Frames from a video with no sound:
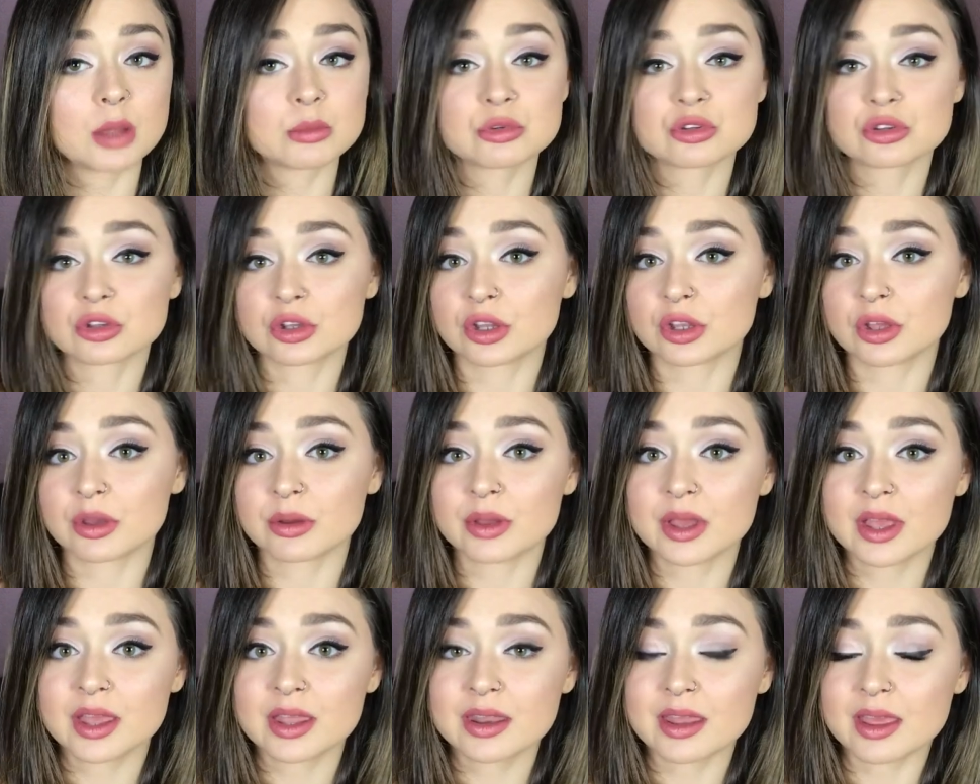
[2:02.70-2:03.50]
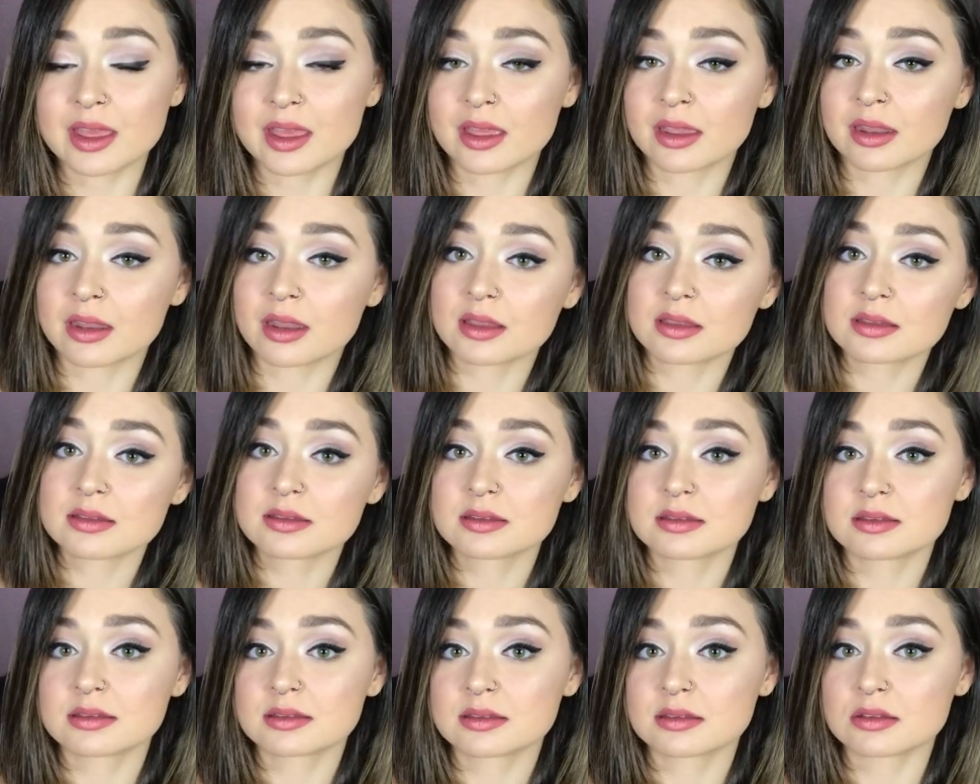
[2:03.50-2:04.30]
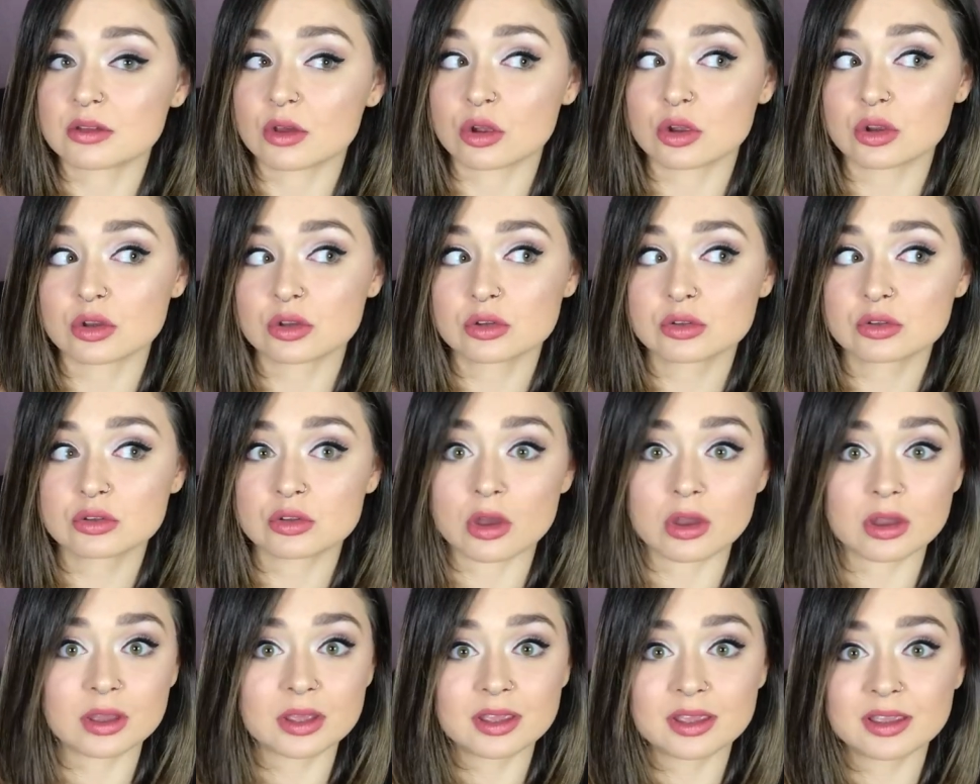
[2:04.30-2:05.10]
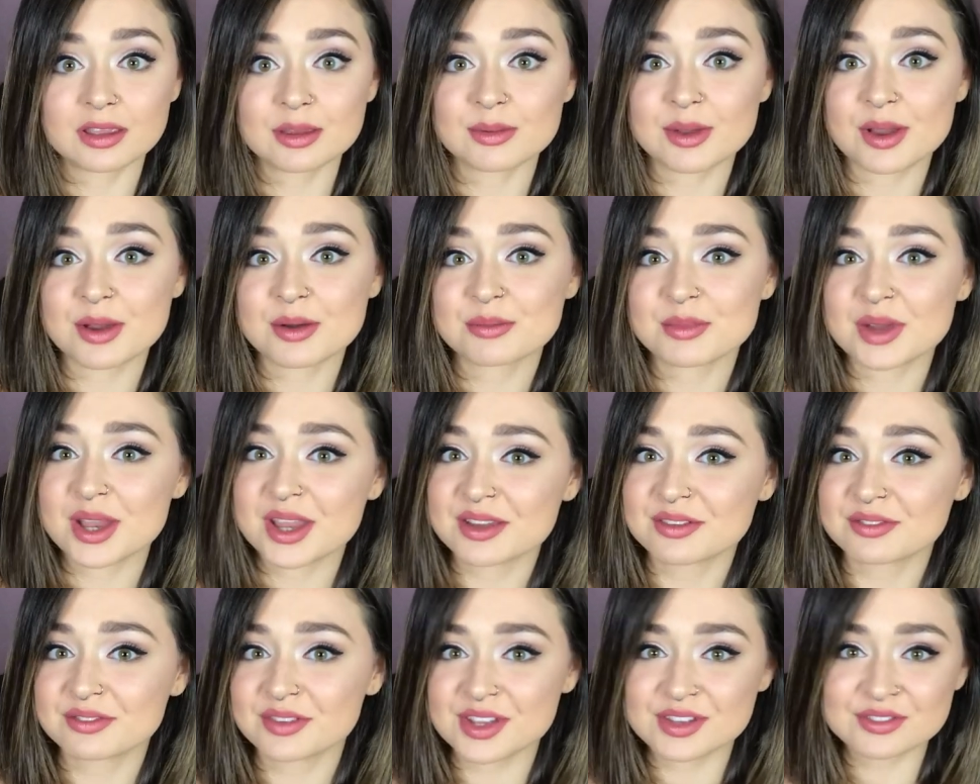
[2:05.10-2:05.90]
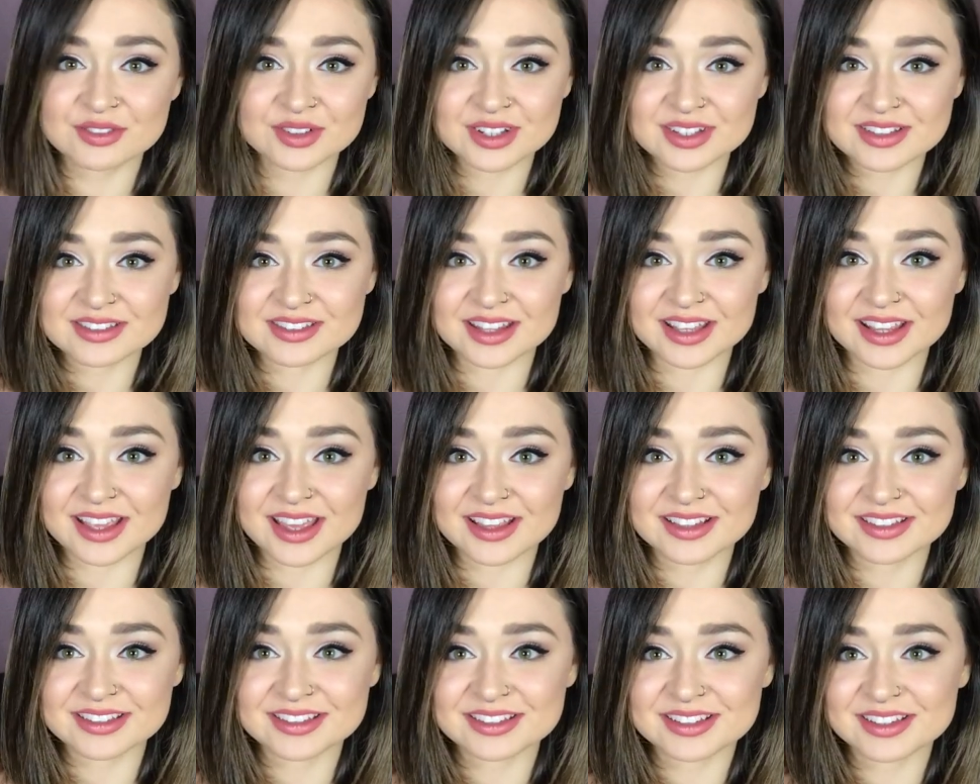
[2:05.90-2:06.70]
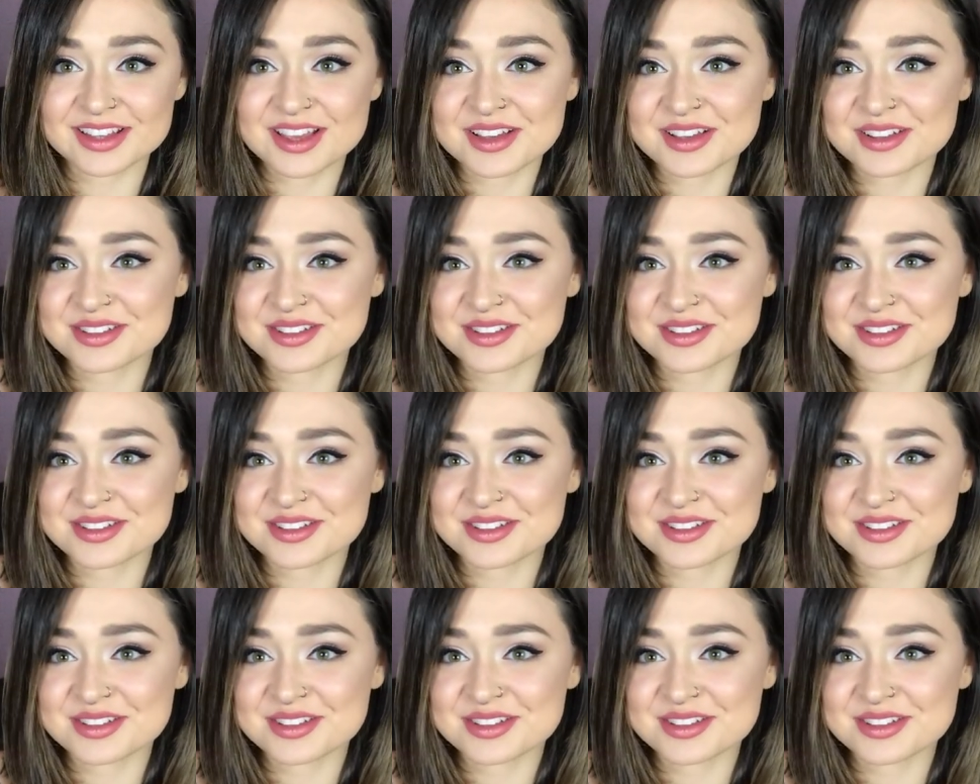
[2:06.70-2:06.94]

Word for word: I'm just going to go ahead and start talking about my favorites, I guess.